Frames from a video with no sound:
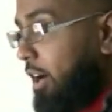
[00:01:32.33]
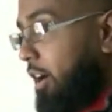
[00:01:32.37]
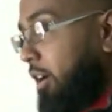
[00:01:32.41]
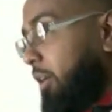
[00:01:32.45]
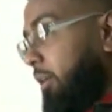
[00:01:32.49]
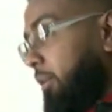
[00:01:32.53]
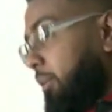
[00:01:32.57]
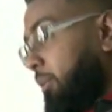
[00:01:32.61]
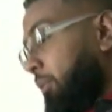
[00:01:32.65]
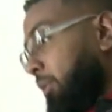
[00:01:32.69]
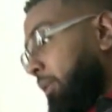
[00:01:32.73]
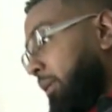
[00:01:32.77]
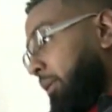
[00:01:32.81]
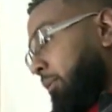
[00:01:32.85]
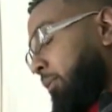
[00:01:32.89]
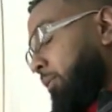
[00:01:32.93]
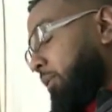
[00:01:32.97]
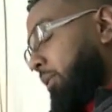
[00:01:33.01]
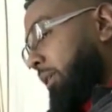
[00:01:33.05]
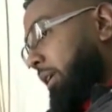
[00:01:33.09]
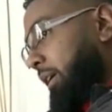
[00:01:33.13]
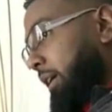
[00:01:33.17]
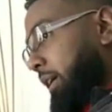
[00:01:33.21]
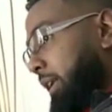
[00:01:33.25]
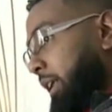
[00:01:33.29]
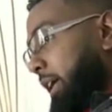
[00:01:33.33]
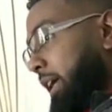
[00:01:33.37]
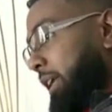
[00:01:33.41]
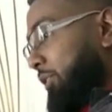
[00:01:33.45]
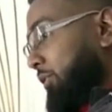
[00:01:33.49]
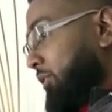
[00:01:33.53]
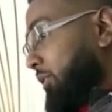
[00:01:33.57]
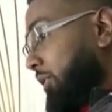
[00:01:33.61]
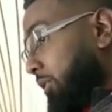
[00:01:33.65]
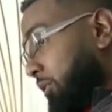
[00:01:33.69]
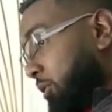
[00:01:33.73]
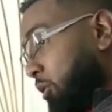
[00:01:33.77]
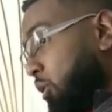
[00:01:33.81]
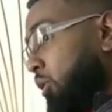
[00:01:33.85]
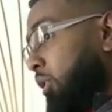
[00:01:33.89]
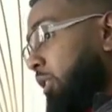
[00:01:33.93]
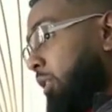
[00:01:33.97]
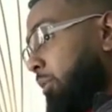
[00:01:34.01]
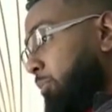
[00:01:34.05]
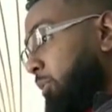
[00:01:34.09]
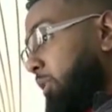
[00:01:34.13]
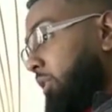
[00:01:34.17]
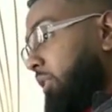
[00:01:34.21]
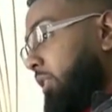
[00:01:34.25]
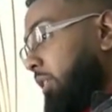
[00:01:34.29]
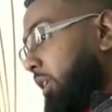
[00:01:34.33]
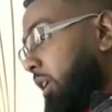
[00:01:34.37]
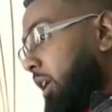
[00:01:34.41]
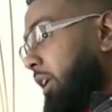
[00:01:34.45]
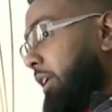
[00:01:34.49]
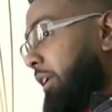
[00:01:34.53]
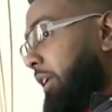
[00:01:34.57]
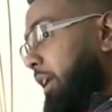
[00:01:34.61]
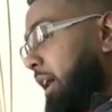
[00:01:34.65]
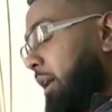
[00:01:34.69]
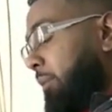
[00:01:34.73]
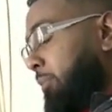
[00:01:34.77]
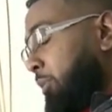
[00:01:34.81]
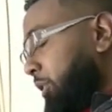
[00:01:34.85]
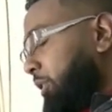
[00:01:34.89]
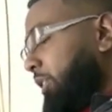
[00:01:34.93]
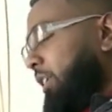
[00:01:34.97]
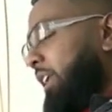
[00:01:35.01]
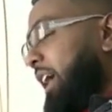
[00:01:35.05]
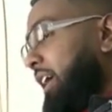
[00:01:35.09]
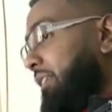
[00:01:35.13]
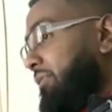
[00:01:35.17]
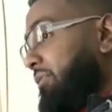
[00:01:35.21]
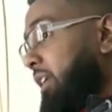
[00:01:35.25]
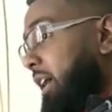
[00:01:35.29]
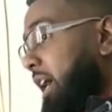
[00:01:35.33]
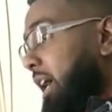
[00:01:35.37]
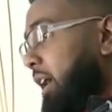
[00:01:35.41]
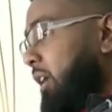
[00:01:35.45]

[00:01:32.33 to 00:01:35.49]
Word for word: as a valet supervisor and pulled a gun to stop